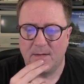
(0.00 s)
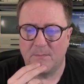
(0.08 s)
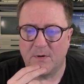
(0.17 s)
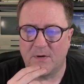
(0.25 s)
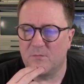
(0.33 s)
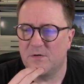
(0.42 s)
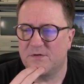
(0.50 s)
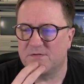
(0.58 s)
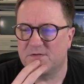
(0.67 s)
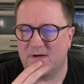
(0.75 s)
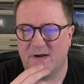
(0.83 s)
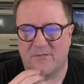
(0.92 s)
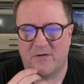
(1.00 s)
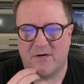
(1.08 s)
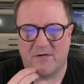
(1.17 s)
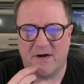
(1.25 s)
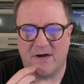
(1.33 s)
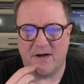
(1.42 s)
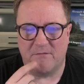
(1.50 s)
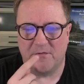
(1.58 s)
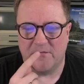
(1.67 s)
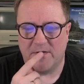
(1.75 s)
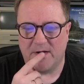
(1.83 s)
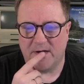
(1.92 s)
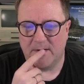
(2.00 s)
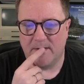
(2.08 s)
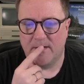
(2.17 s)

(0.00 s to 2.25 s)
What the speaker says: But we'll just get everything.